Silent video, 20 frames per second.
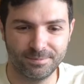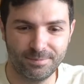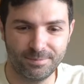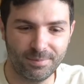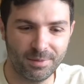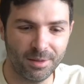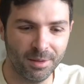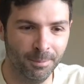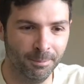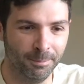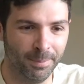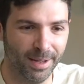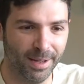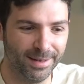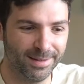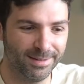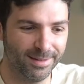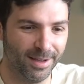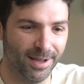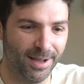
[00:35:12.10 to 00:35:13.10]

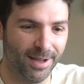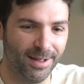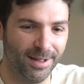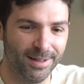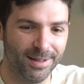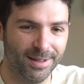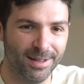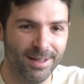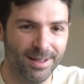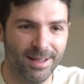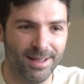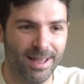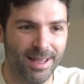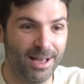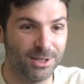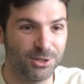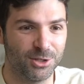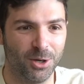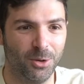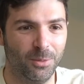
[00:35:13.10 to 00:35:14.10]
But yeah,
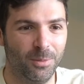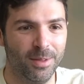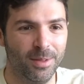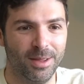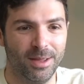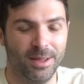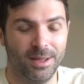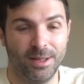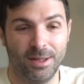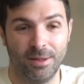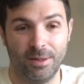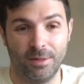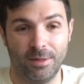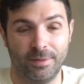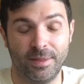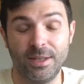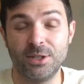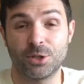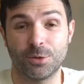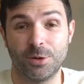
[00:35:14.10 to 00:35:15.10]
so
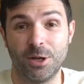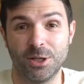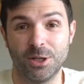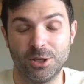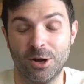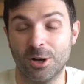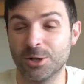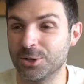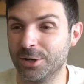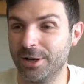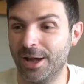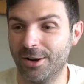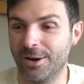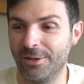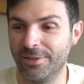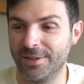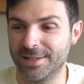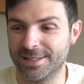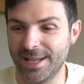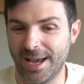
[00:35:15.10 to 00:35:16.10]
these three guitars are not on
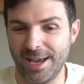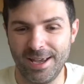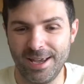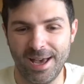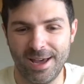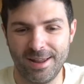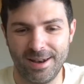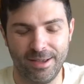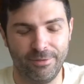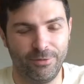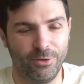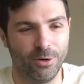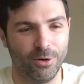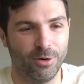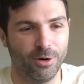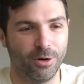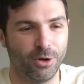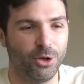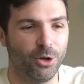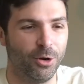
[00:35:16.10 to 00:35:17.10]
the site yet. If
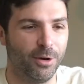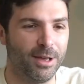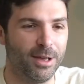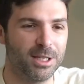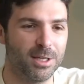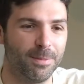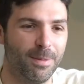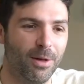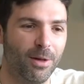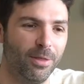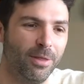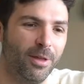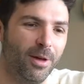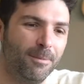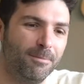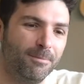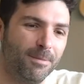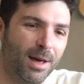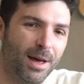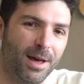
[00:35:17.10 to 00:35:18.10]
you're curious about
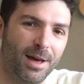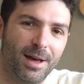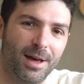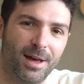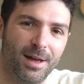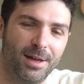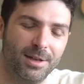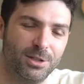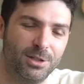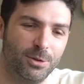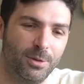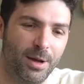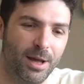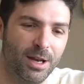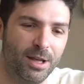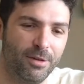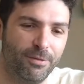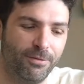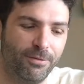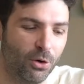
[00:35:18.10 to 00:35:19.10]
them to
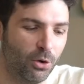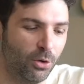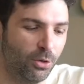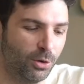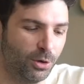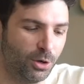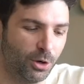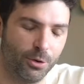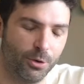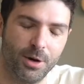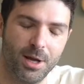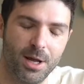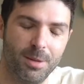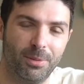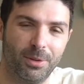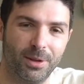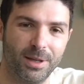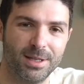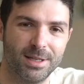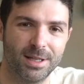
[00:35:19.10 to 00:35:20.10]
any further degree,
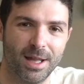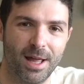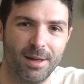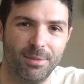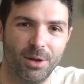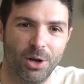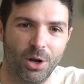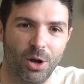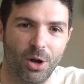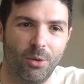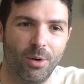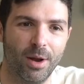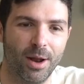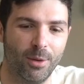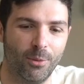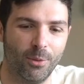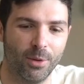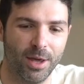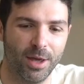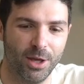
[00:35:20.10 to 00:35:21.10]
please let me know and I
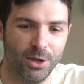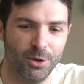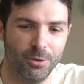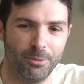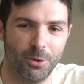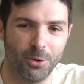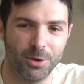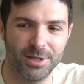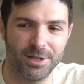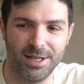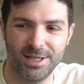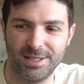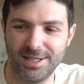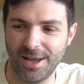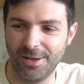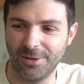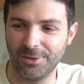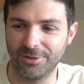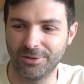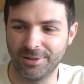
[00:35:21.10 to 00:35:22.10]
will get you more
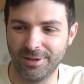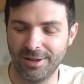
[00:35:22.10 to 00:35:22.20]
details.